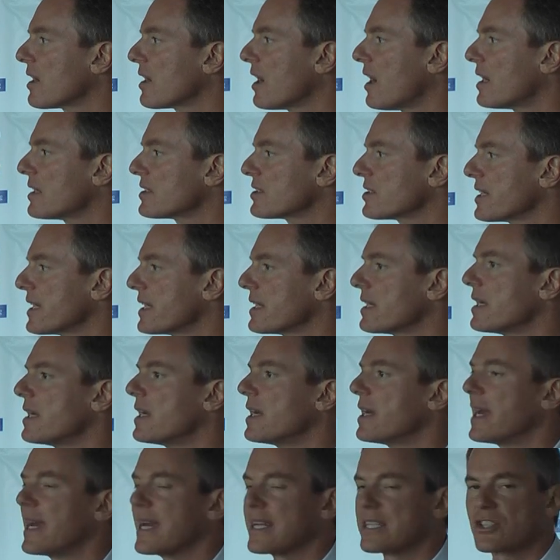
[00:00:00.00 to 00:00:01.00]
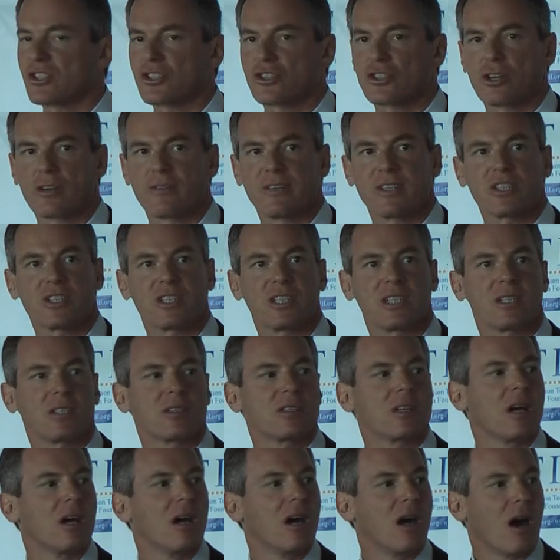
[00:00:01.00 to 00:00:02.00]
content and
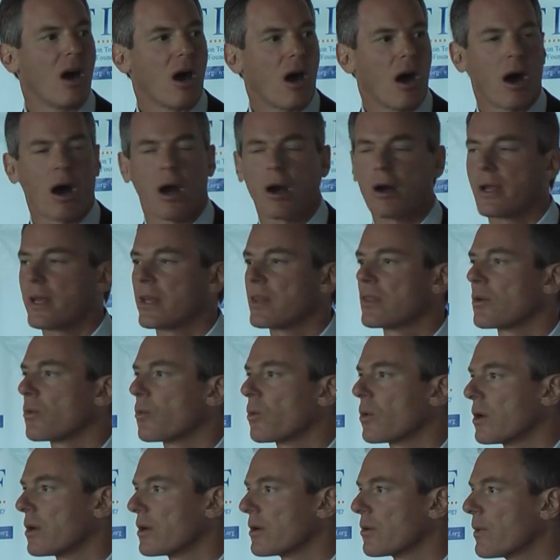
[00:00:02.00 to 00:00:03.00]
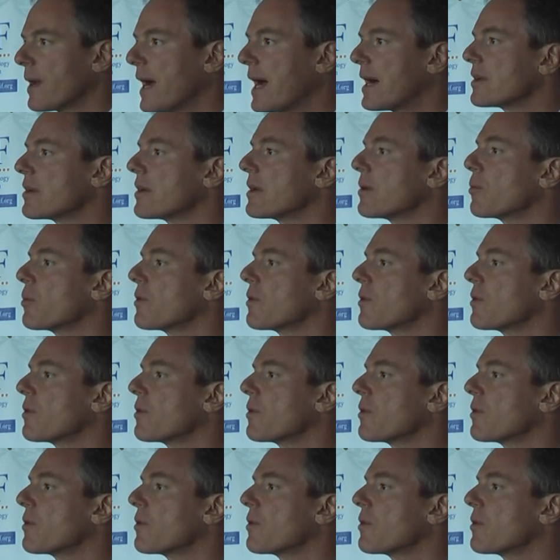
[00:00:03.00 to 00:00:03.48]
services are in the world around you.